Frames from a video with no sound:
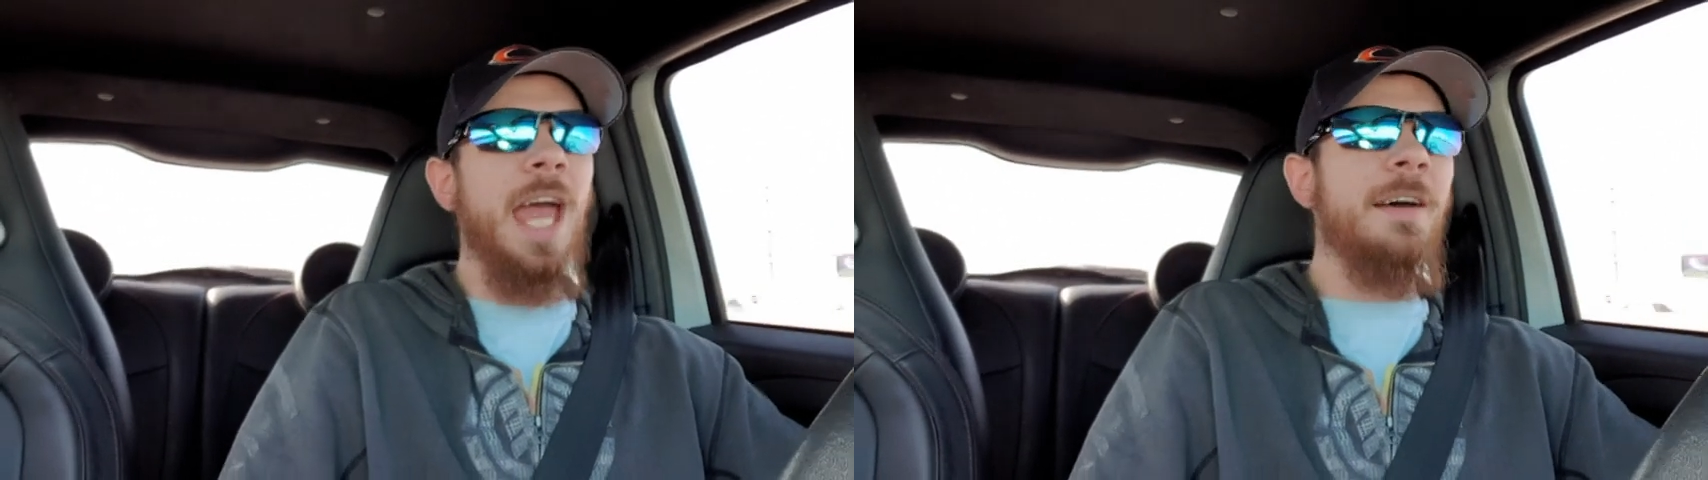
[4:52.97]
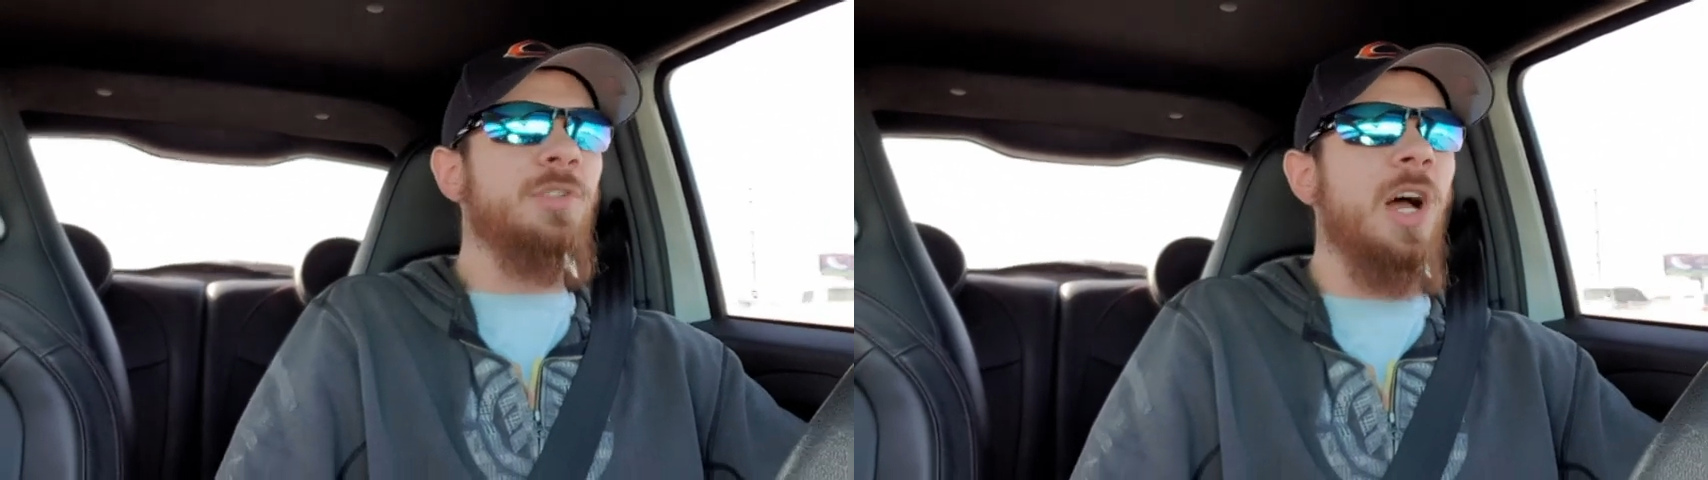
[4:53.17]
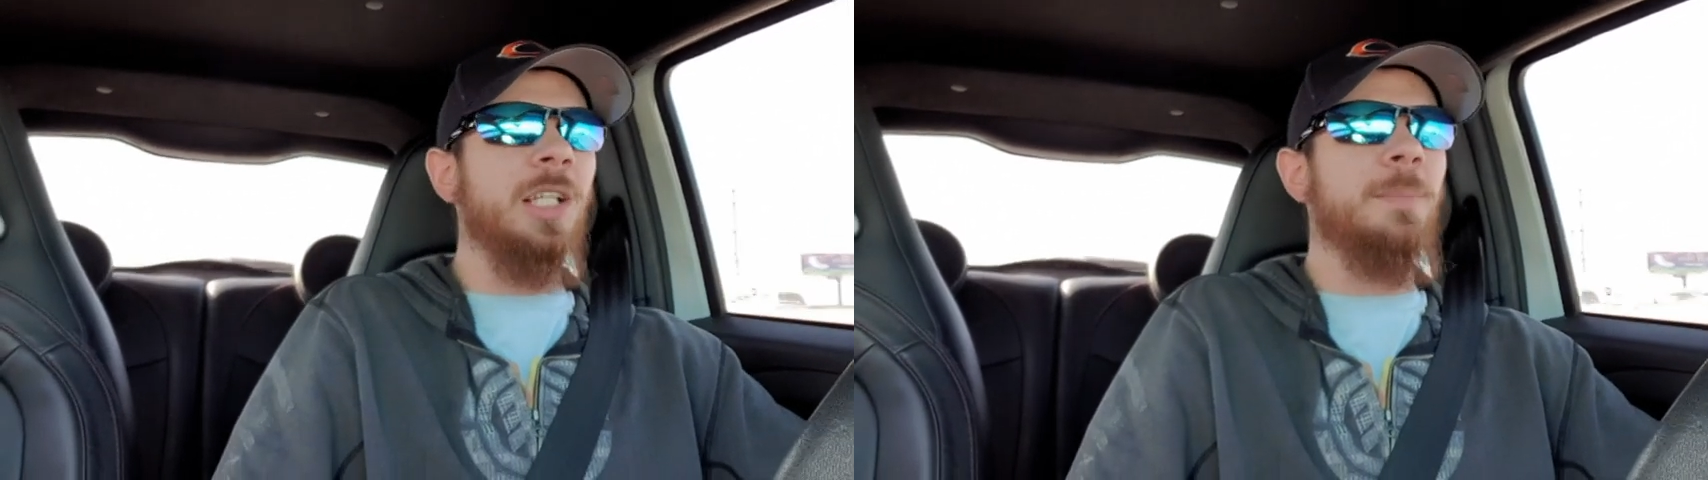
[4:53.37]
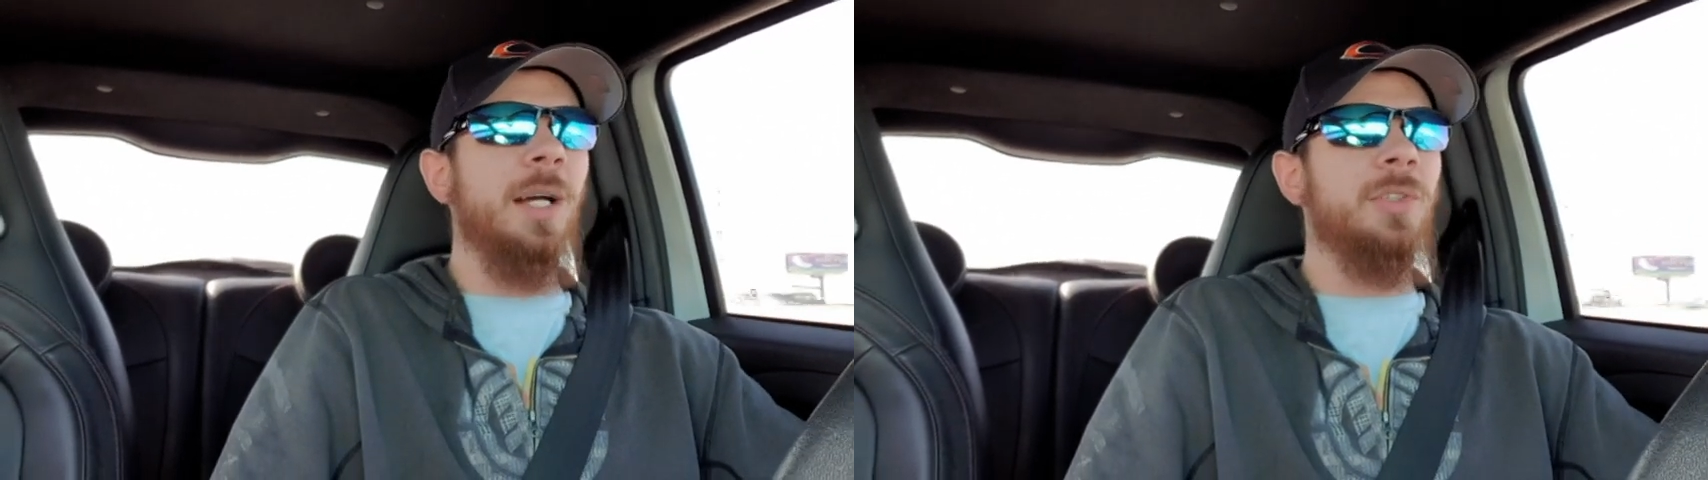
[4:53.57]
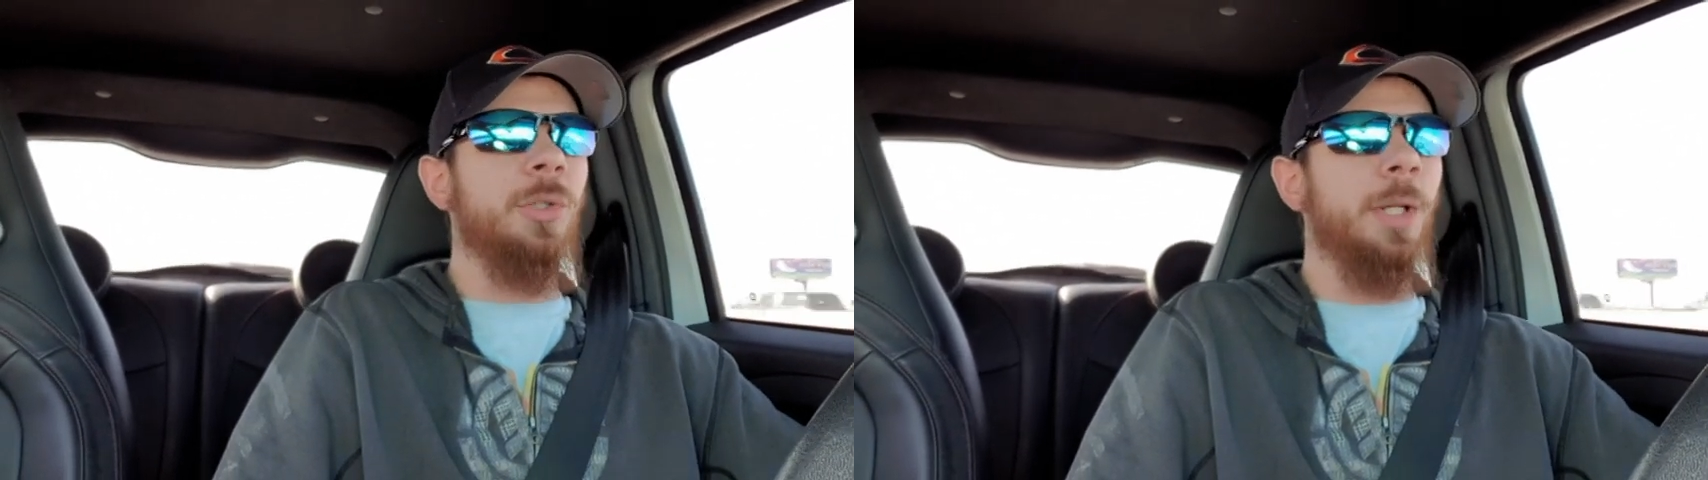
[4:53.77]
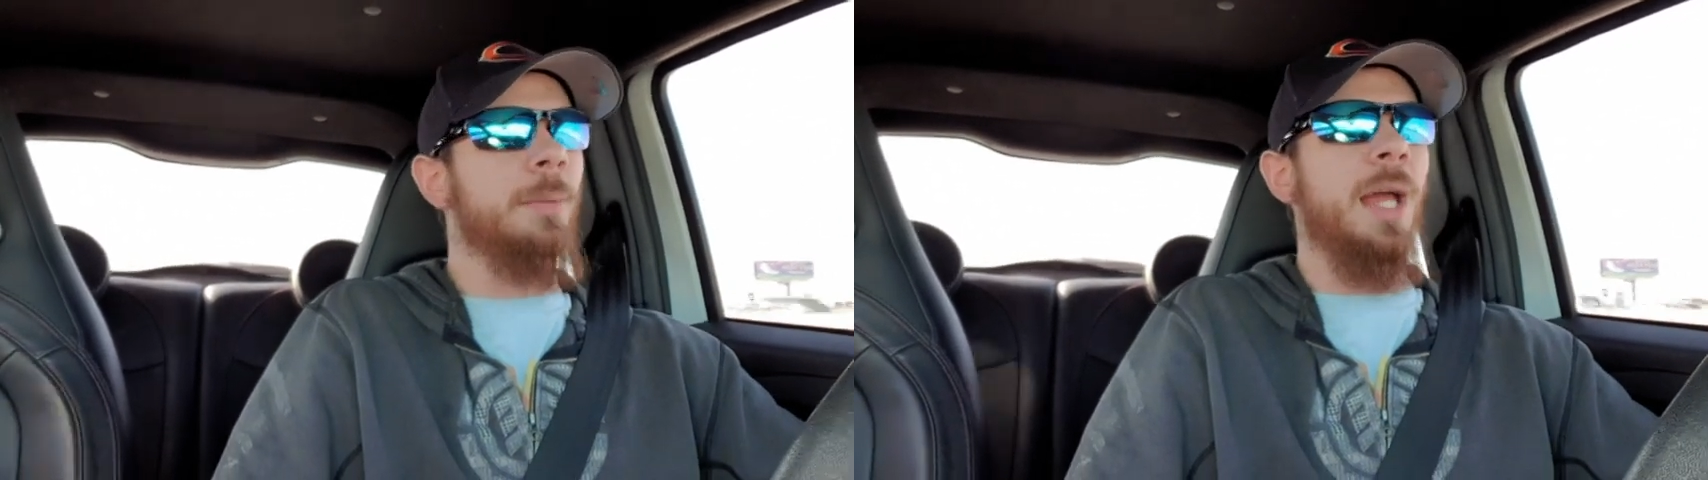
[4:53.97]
Now, they have talked about